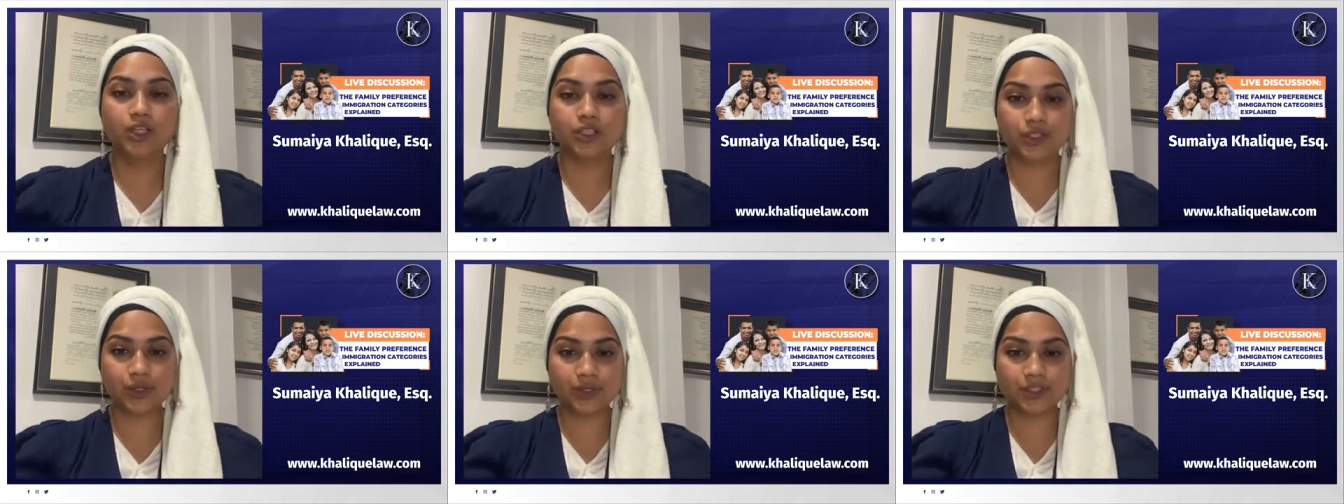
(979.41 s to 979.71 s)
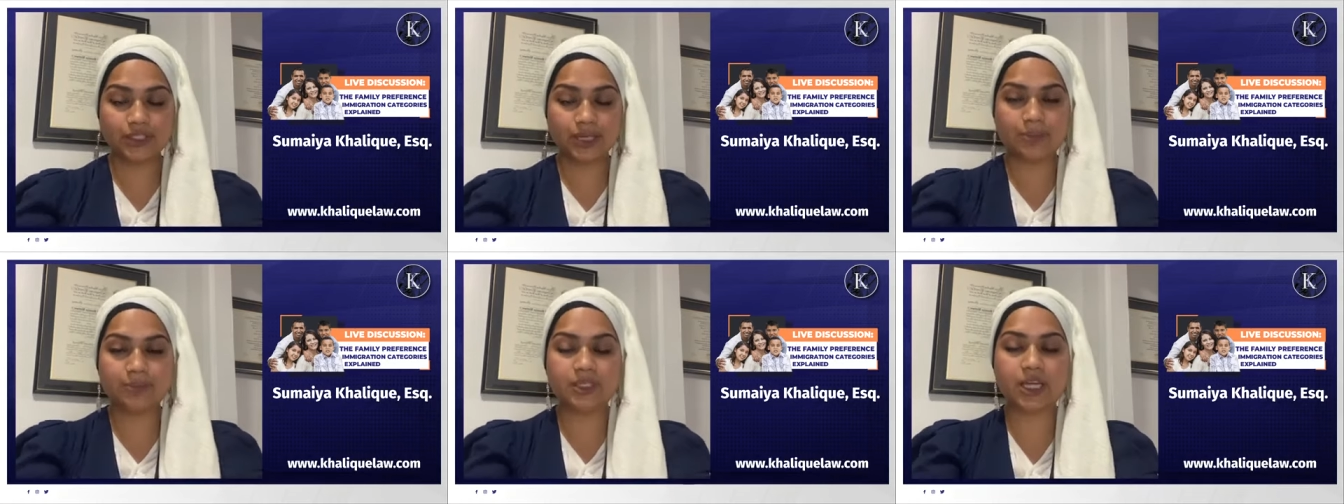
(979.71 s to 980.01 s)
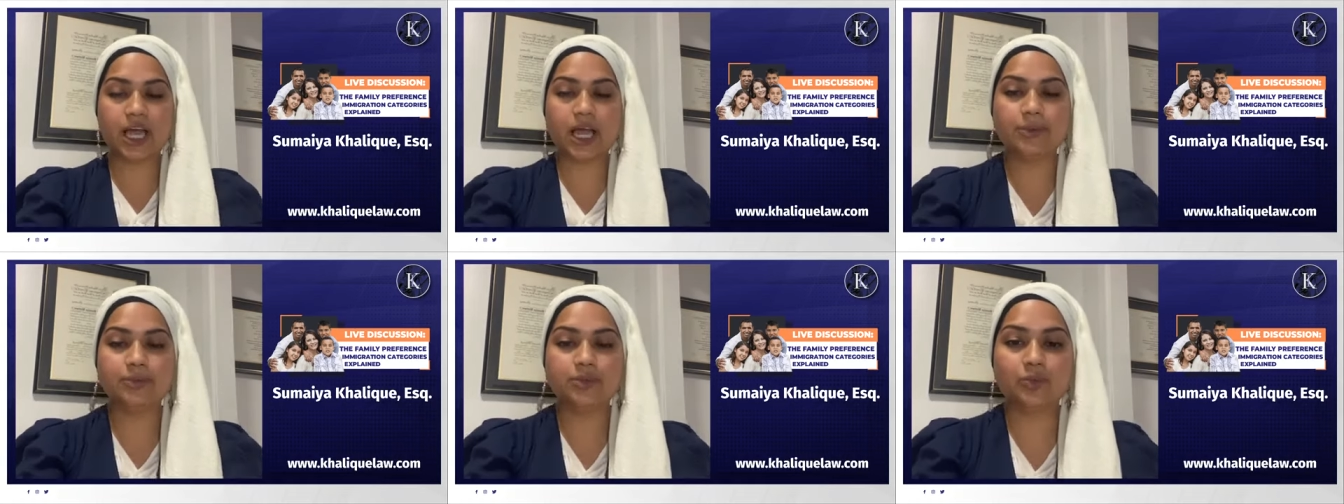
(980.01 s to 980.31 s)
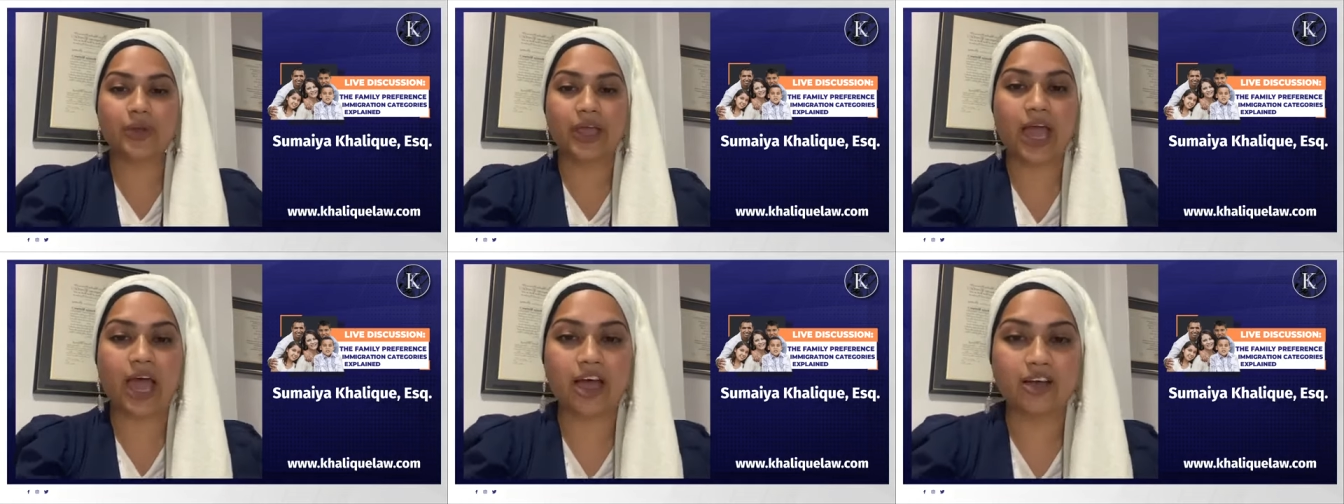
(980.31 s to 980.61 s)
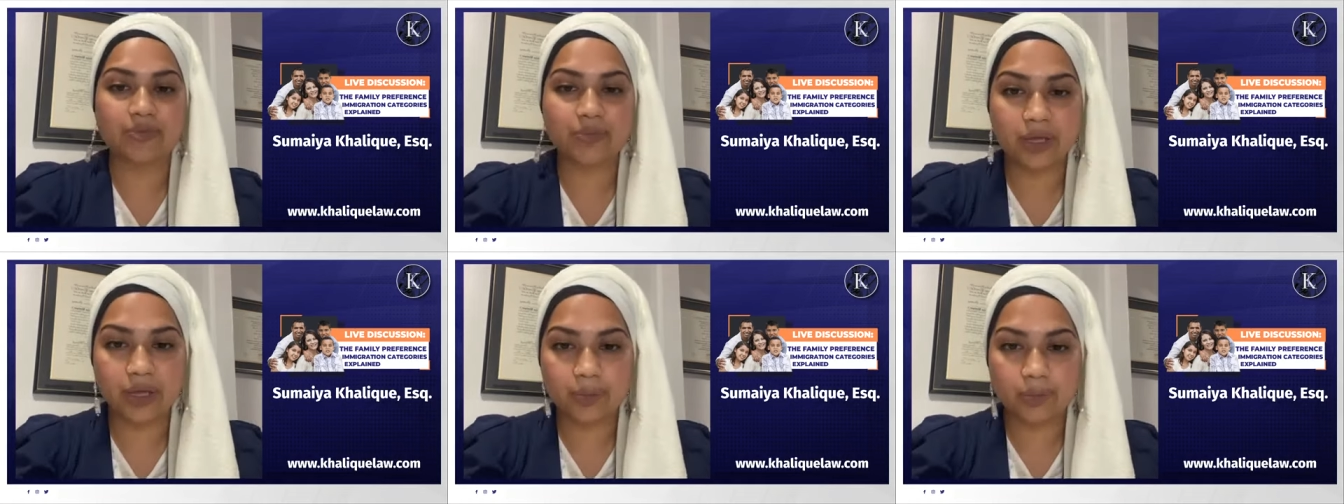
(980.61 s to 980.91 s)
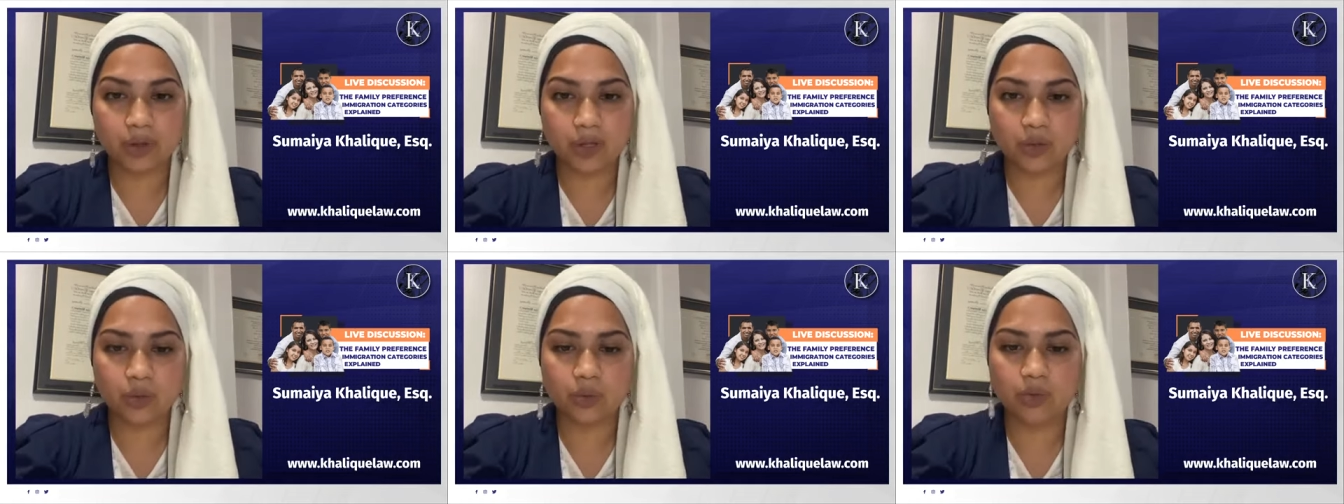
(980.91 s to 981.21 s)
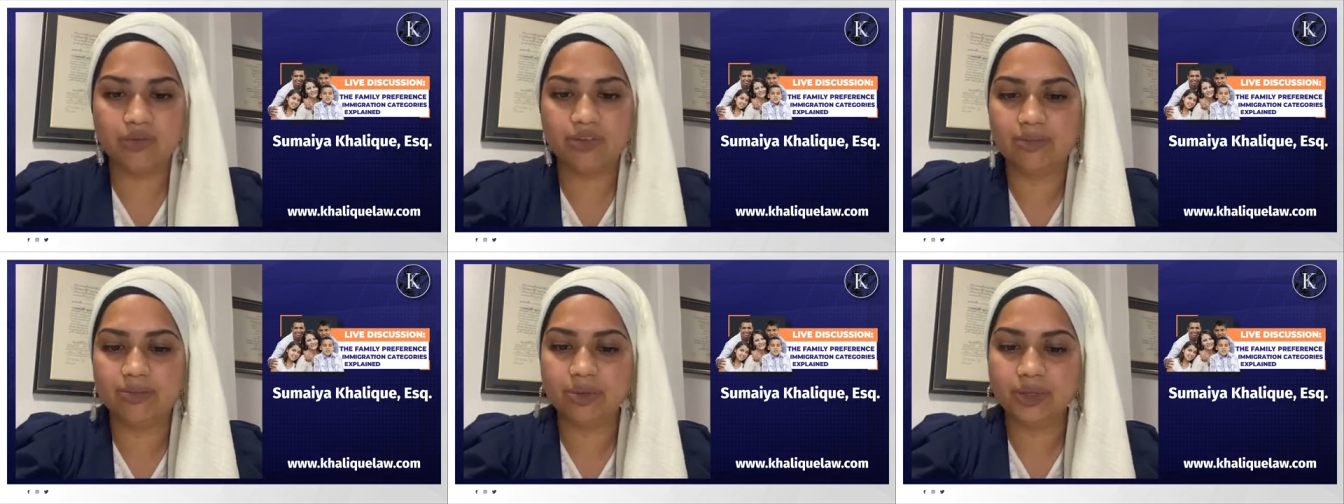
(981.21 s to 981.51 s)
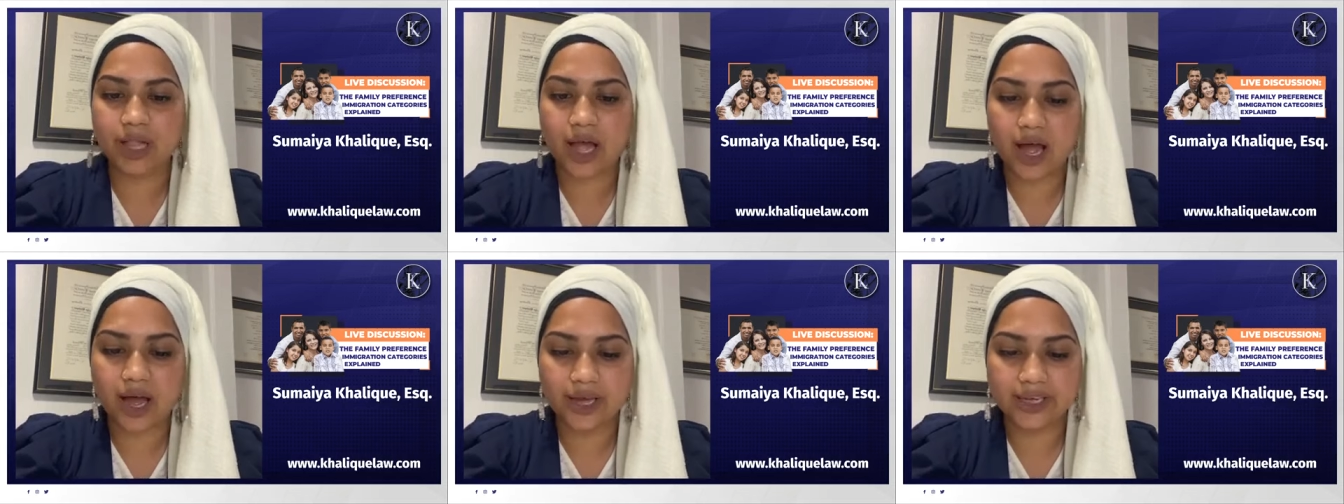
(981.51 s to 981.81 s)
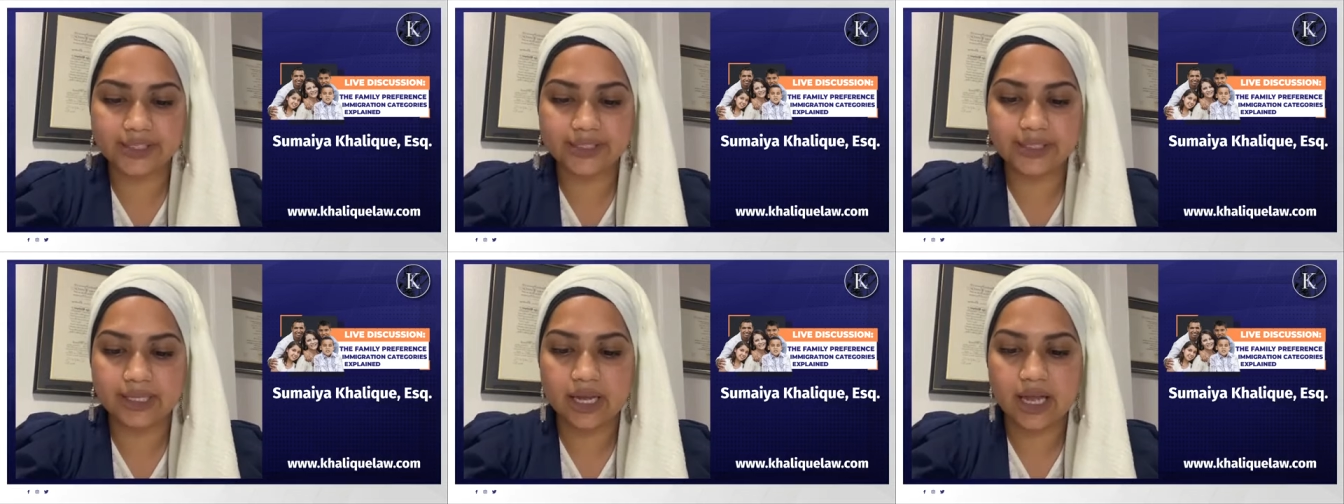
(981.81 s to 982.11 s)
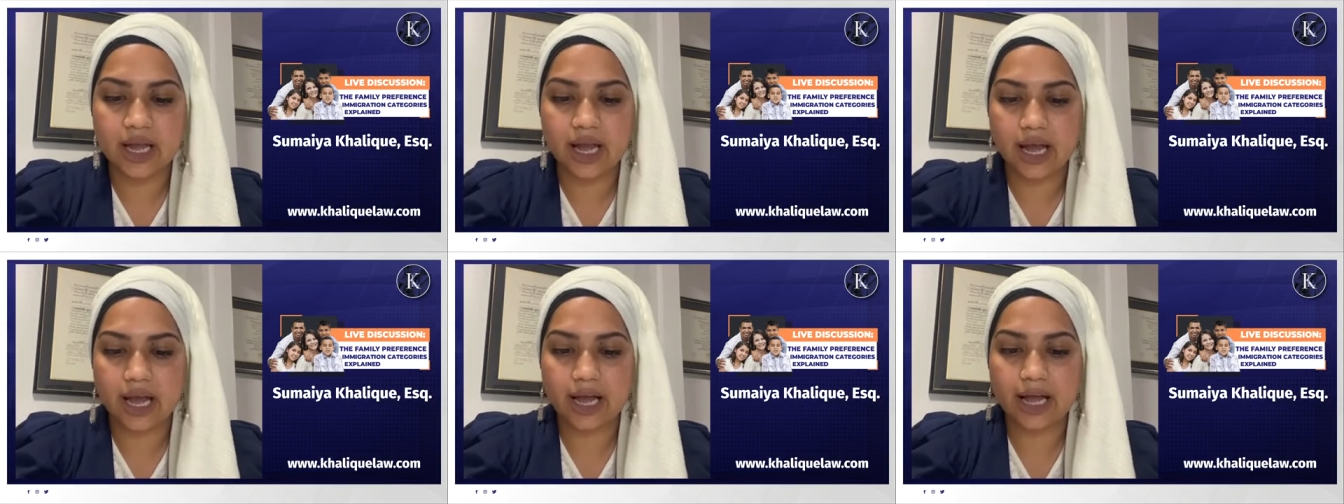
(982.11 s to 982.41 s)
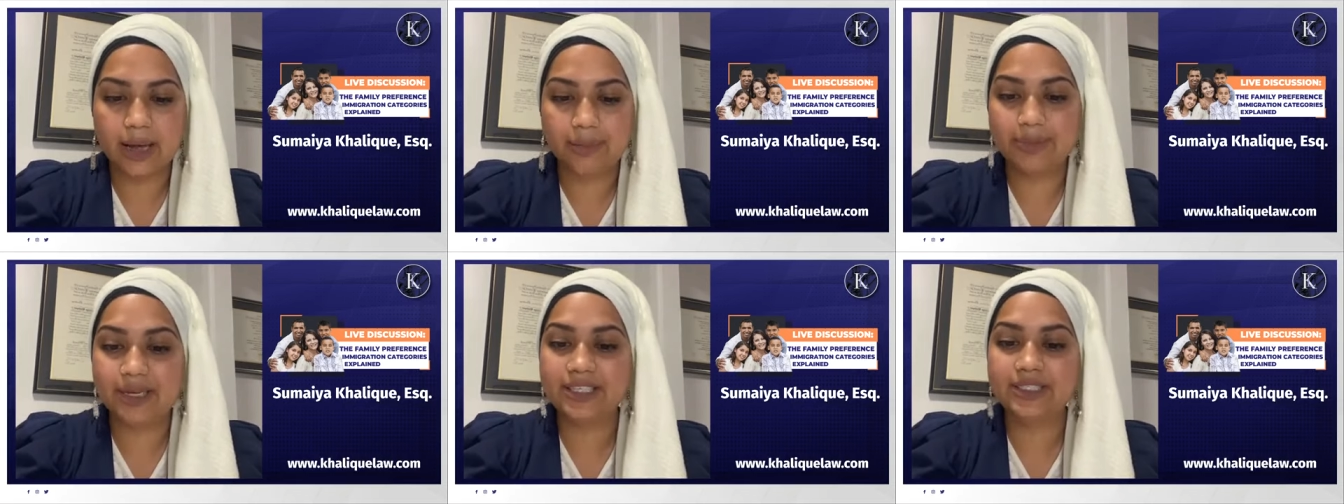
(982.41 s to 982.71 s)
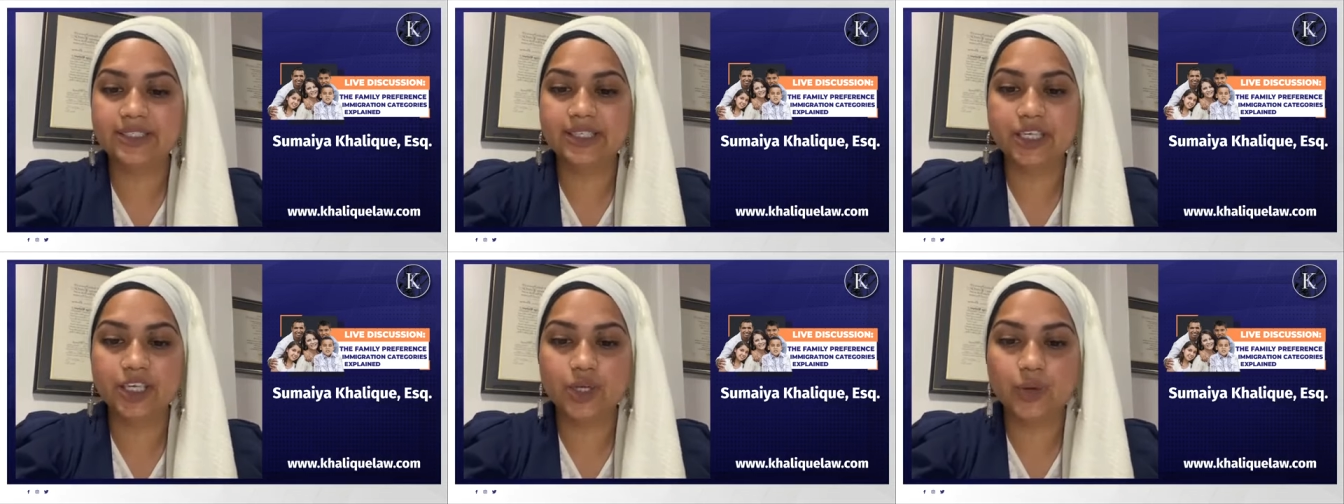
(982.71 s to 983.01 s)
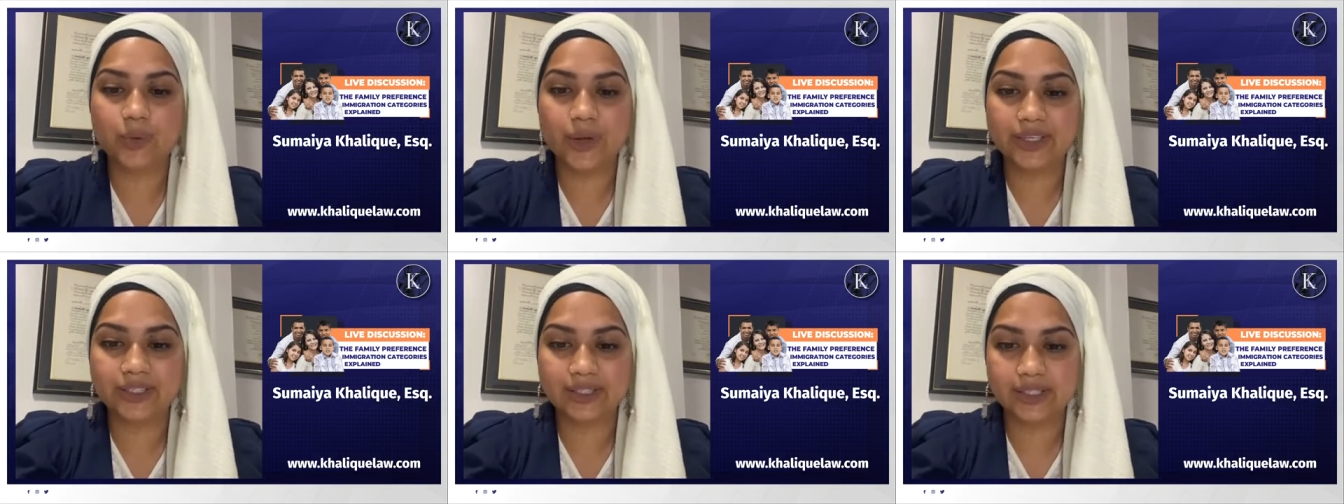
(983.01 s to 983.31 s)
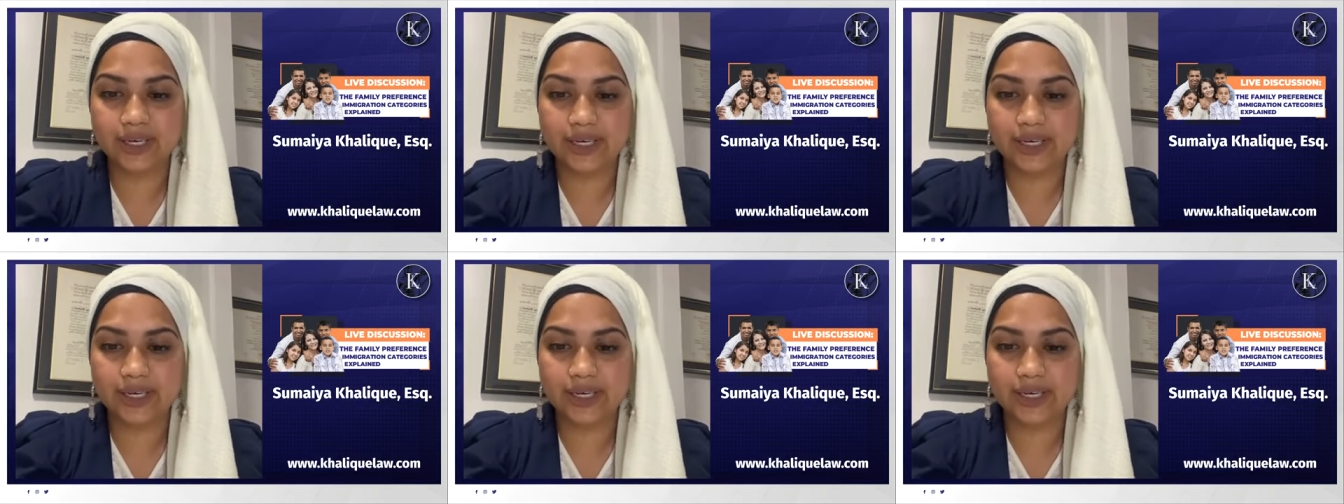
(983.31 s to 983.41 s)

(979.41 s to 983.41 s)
So sometimes we have people who've applied, let's say U.S.